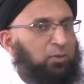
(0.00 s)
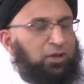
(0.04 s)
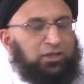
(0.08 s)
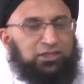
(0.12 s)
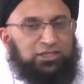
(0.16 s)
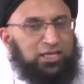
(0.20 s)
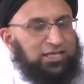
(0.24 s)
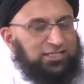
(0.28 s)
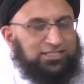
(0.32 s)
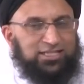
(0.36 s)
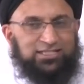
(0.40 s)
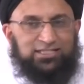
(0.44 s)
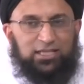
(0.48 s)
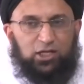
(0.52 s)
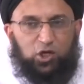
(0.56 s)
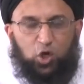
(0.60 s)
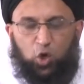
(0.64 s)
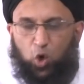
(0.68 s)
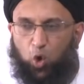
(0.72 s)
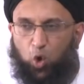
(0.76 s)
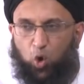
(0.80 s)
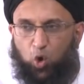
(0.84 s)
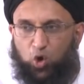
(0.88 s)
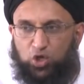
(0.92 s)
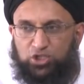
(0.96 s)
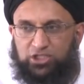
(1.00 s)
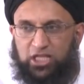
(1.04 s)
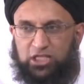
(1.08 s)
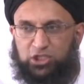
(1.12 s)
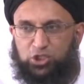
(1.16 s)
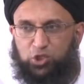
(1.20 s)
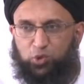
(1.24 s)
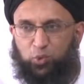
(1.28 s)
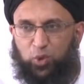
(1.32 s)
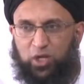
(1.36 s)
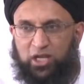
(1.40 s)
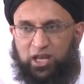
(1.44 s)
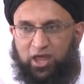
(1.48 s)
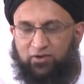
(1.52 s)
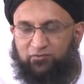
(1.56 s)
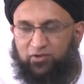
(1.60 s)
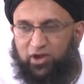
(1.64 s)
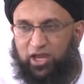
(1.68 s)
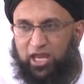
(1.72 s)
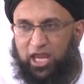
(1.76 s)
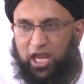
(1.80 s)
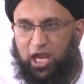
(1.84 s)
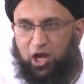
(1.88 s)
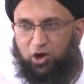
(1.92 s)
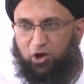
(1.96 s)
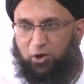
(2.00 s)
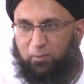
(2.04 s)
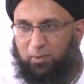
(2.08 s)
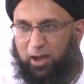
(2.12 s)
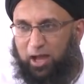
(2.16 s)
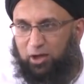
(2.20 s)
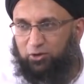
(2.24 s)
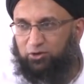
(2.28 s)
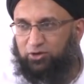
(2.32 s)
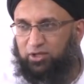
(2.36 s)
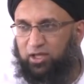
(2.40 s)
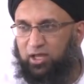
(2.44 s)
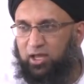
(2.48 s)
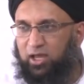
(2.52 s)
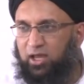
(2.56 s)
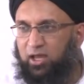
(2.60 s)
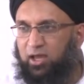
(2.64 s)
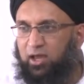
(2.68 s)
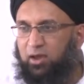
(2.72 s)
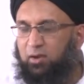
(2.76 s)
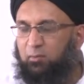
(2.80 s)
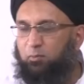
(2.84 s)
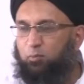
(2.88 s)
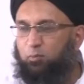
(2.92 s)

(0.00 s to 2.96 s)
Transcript: But this is a cause that you will never hear about.